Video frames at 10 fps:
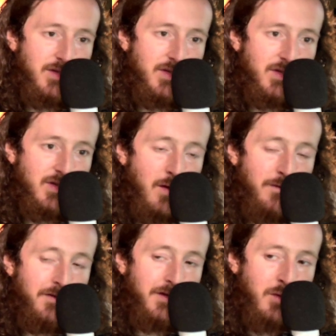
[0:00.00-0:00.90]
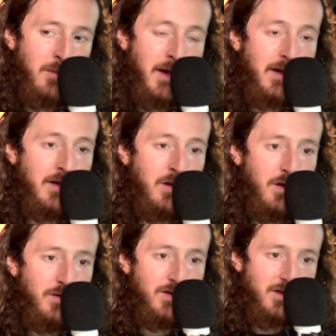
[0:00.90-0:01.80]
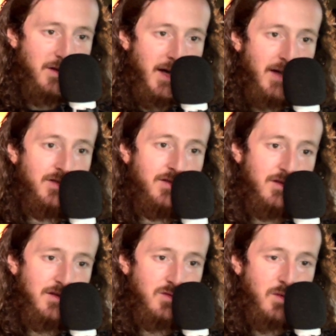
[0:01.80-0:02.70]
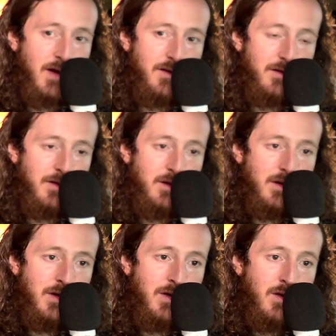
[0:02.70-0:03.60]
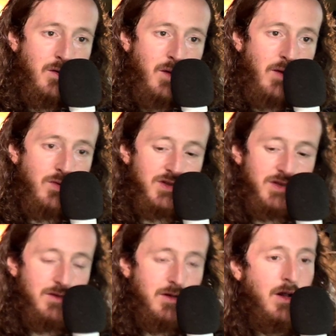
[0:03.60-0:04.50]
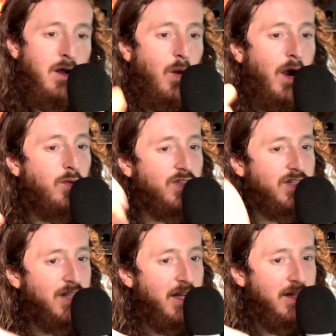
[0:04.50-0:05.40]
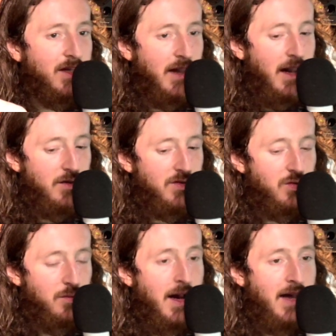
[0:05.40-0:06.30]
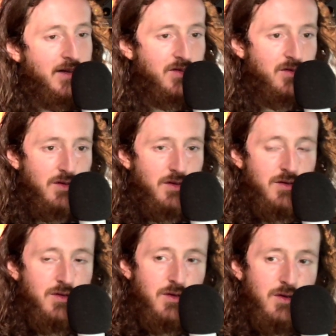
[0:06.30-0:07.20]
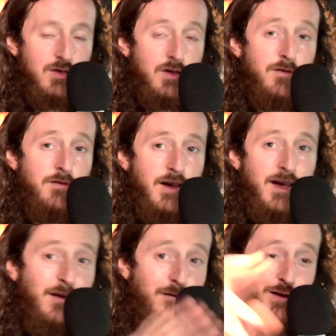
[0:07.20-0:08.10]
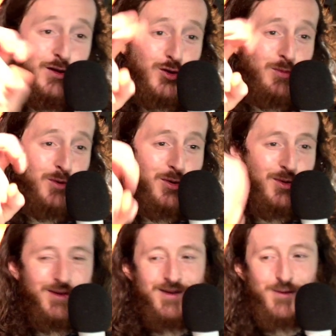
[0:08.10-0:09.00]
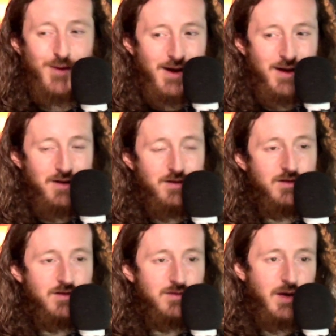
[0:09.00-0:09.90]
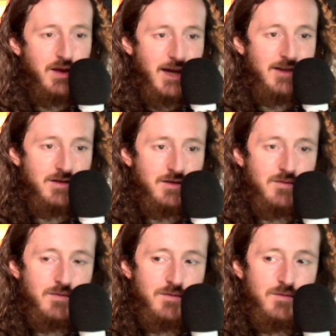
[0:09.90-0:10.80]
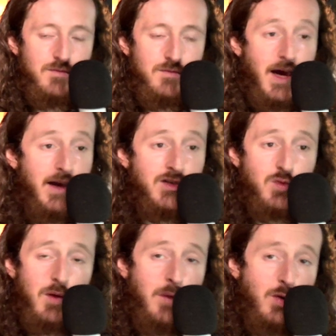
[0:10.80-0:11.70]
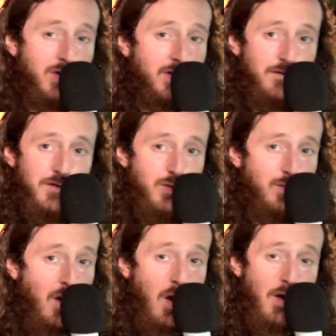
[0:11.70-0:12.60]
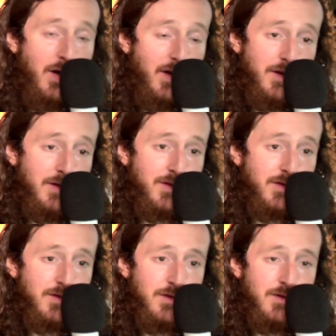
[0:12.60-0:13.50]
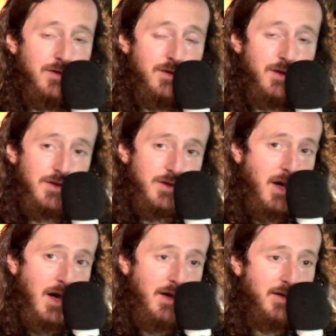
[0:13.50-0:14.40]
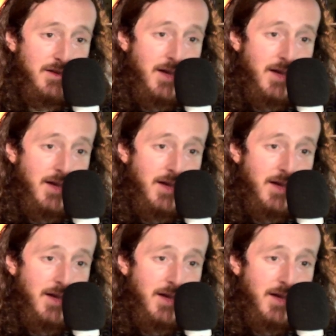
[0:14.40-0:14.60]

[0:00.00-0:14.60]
is, hopefully we're making all these connections, is why we're studying how to master the invisible, right? But that is what most of you is not, is